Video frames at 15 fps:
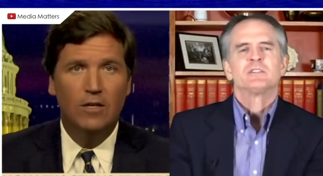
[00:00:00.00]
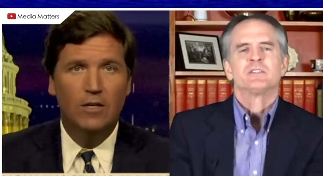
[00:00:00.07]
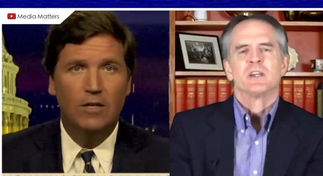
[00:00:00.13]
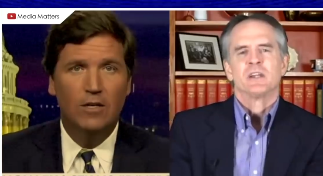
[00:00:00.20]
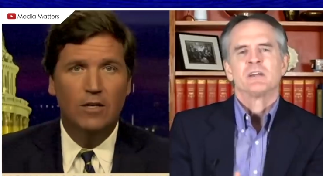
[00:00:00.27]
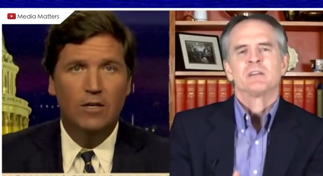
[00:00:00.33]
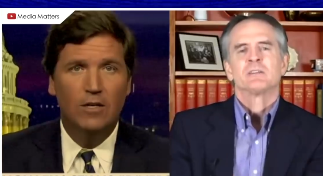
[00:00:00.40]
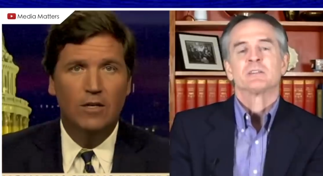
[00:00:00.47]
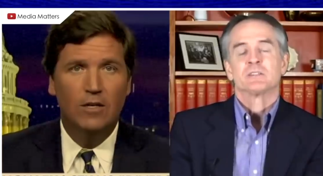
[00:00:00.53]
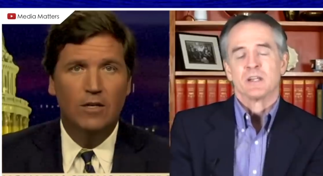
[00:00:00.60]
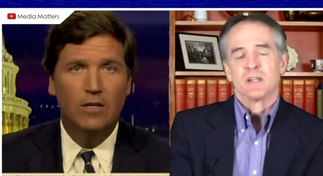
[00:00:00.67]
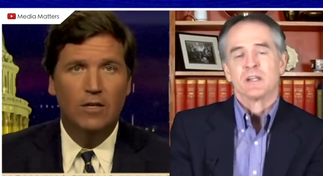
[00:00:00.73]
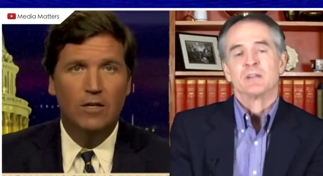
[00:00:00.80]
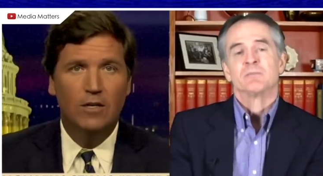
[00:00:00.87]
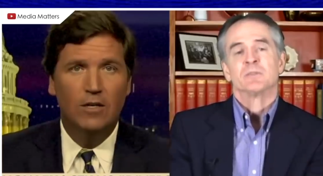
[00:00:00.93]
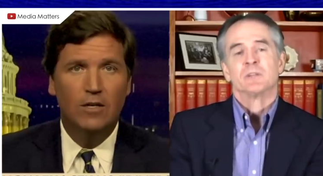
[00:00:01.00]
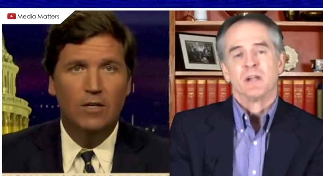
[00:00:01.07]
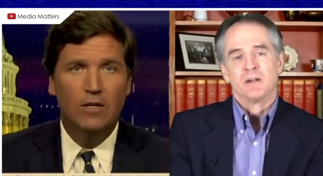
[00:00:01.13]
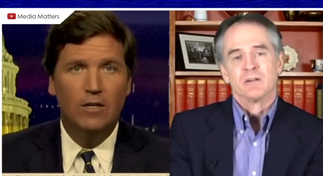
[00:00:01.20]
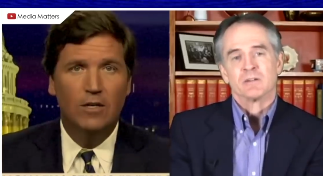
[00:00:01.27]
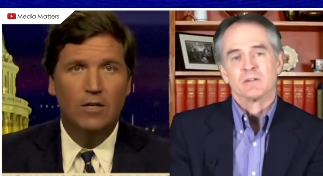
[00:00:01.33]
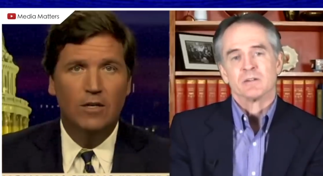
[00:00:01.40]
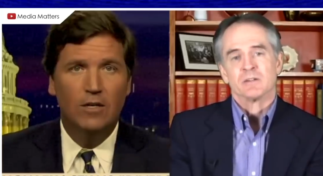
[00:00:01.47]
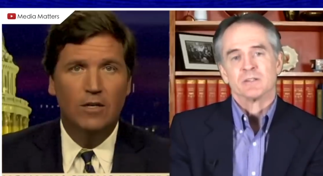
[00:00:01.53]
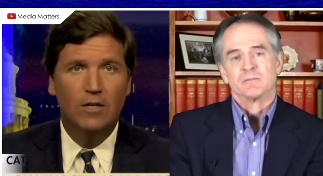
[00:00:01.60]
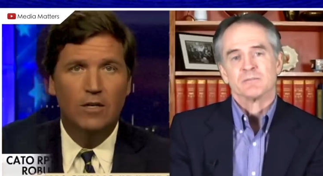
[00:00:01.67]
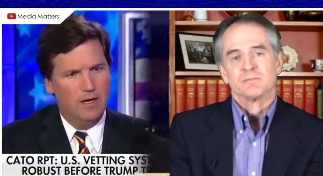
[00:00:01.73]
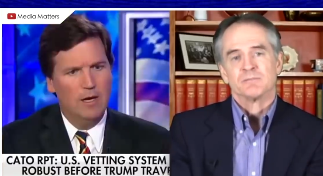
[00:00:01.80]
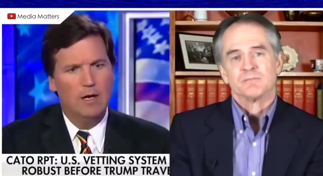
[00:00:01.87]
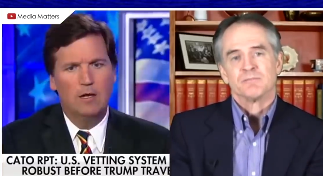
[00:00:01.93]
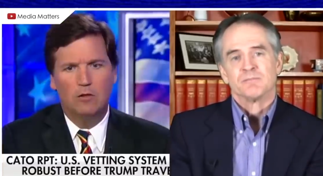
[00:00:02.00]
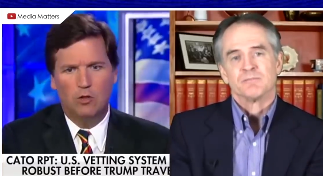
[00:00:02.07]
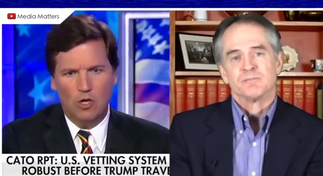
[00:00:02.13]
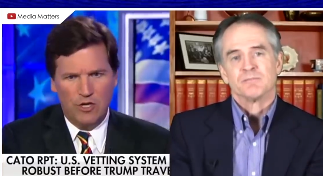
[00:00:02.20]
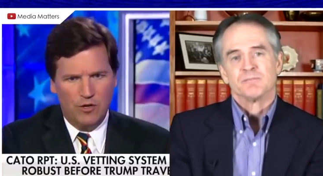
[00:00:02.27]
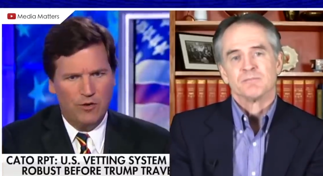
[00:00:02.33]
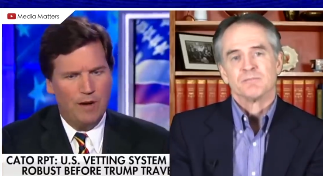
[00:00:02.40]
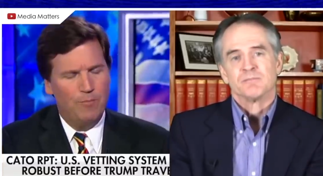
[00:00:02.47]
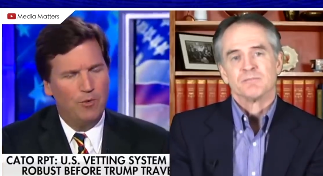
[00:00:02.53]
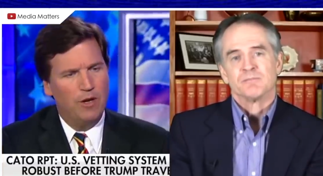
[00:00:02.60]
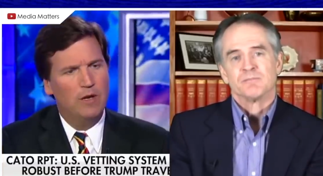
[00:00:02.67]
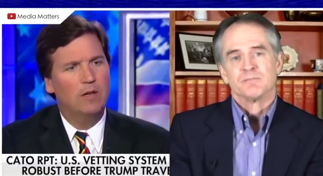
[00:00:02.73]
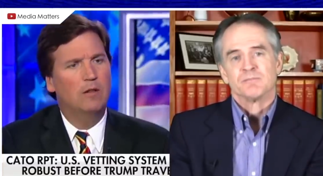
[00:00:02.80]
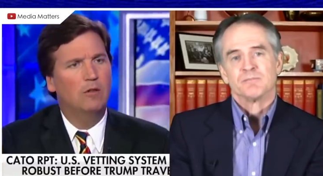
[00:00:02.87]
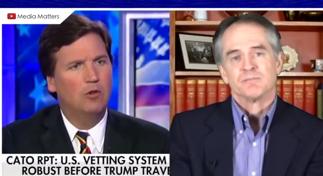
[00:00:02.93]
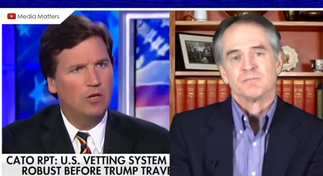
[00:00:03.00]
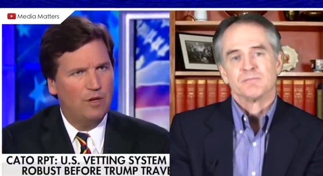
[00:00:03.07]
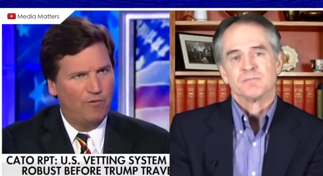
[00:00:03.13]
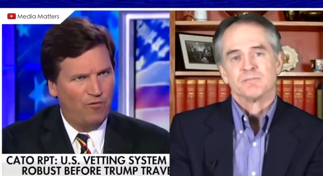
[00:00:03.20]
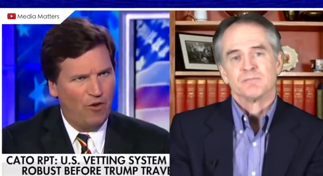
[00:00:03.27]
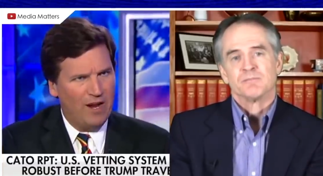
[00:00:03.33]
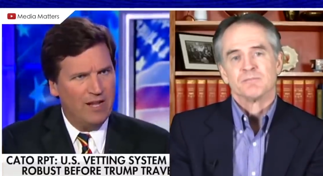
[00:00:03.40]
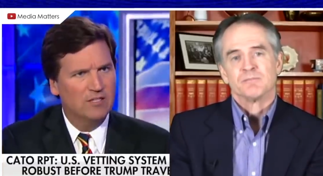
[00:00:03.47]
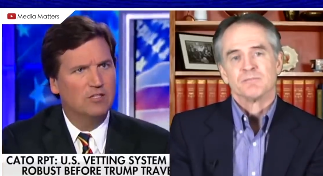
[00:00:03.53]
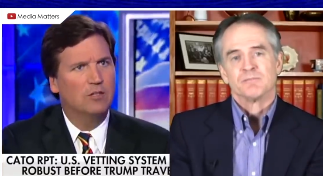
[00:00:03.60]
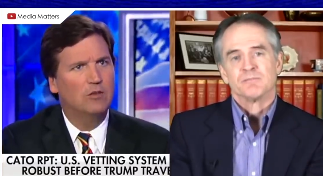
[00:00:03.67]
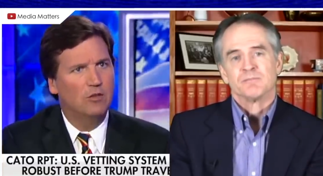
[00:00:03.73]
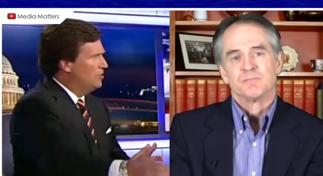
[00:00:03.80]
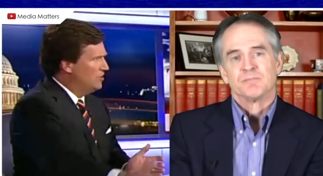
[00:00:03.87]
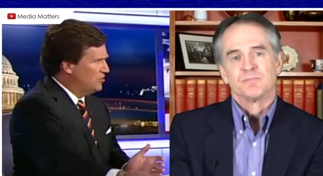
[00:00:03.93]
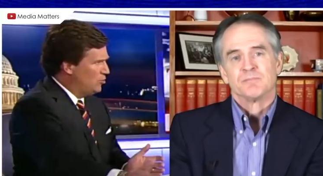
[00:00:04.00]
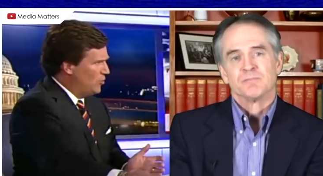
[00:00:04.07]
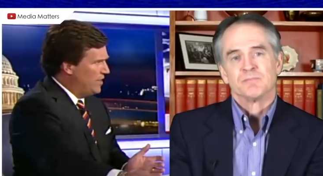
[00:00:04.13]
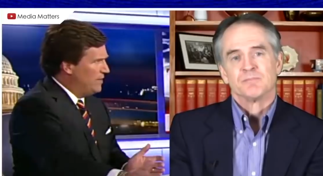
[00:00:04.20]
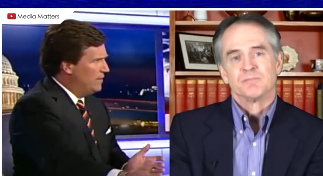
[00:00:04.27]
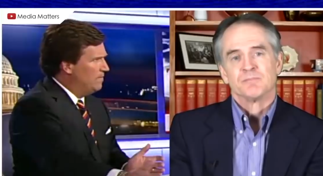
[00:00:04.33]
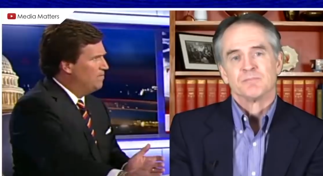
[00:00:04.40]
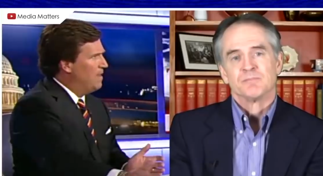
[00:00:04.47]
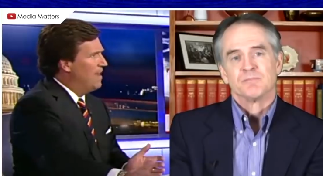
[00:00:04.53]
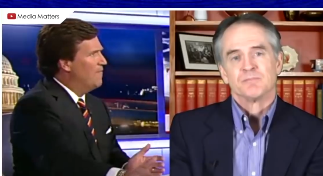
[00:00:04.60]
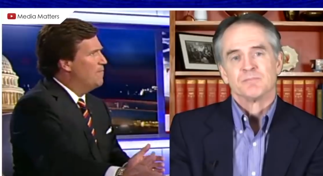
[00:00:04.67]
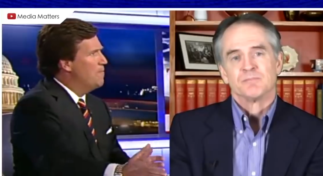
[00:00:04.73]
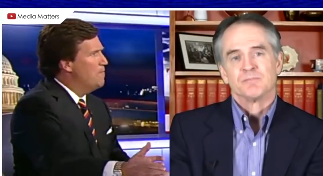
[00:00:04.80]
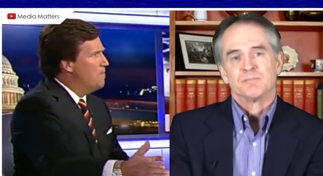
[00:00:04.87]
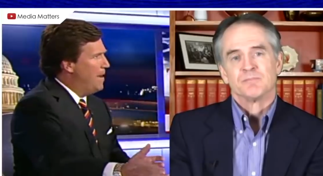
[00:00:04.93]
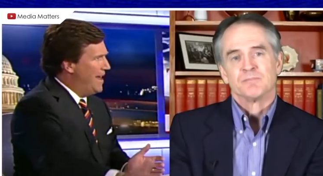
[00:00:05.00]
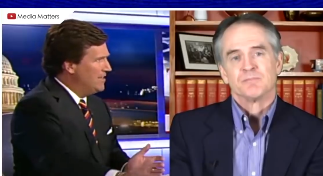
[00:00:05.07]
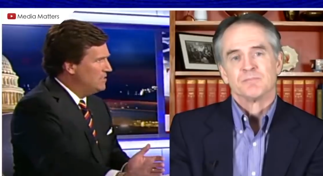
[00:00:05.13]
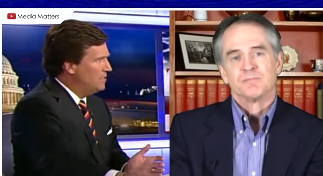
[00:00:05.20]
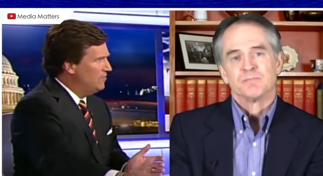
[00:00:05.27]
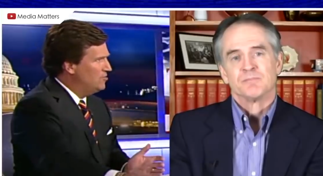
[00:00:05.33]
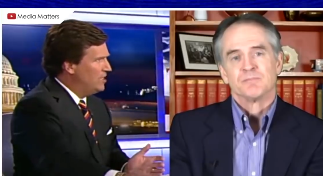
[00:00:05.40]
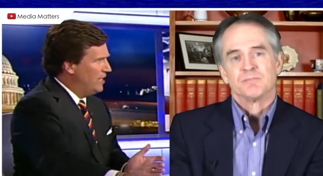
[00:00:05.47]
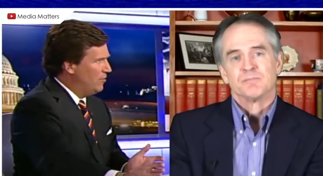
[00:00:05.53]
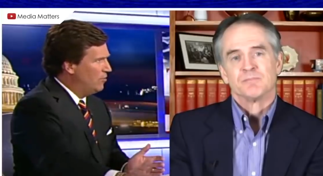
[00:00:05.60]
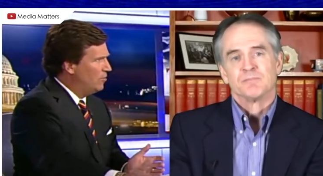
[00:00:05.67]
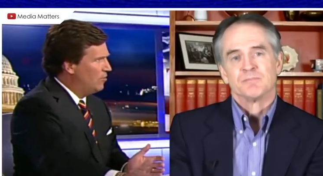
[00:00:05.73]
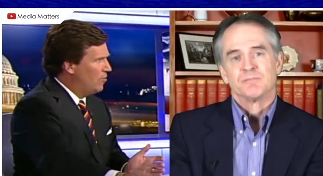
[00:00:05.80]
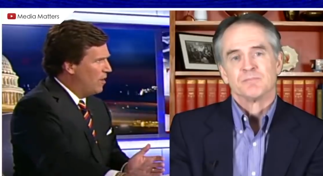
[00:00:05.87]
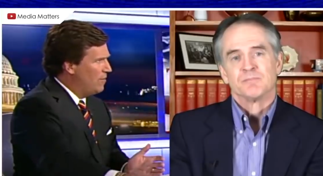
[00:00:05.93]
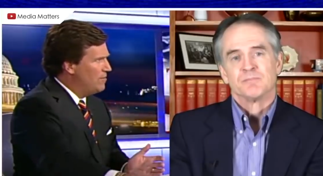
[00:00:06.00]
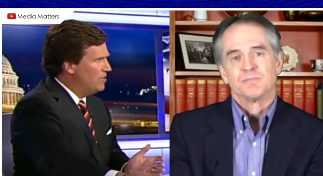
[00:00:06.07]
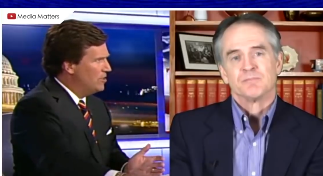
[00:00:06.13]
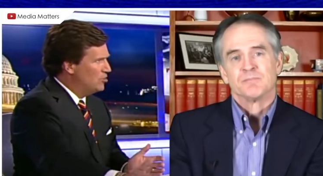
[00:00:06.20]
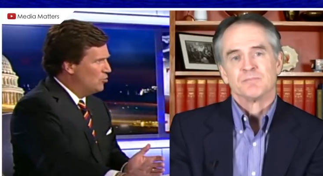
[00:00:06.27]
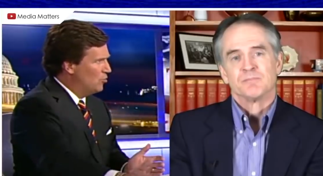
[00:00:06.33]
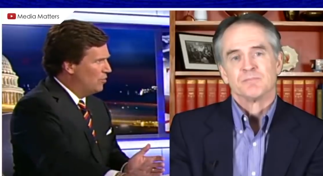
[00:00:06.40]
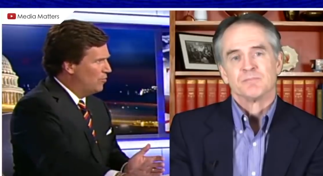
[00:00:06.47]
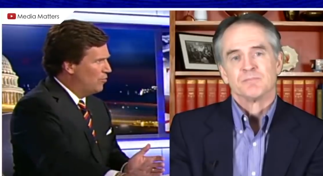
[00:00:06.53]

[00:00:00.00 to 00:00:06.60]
Speaker 1: to share the same territory.
Speaker 2: Look at Great Britain, look at France, look at Sweden. They have massive terror, crime, and disorder